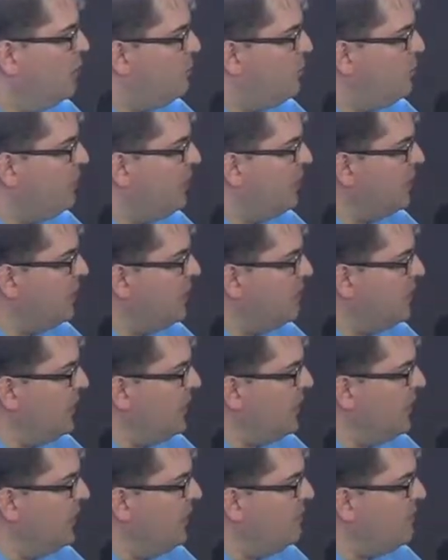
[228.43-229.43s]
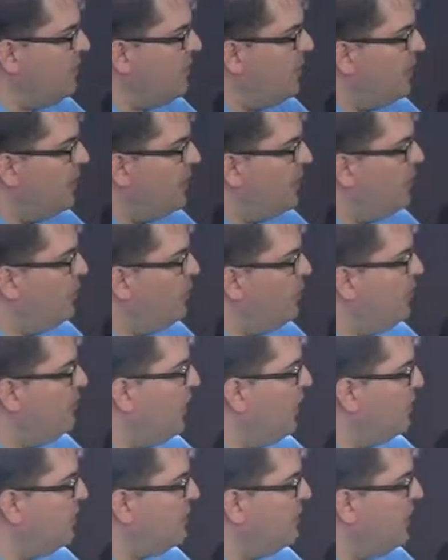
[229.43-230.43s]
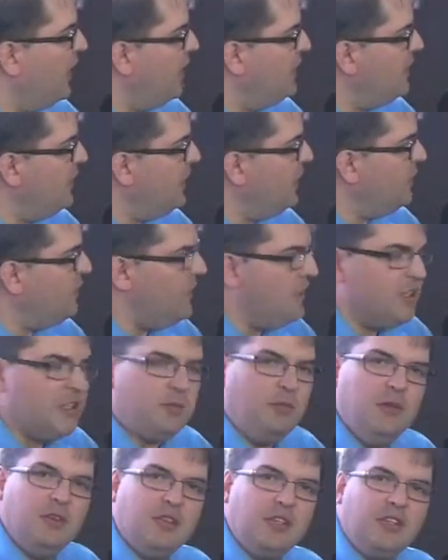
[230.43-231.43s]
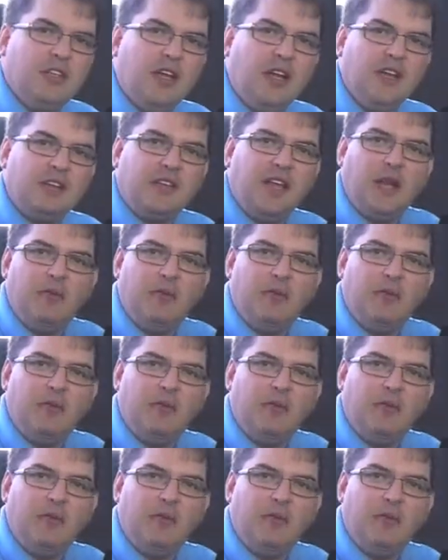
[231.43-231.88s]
Blue button's gonna bring you up. We've also got the other Dish music channels.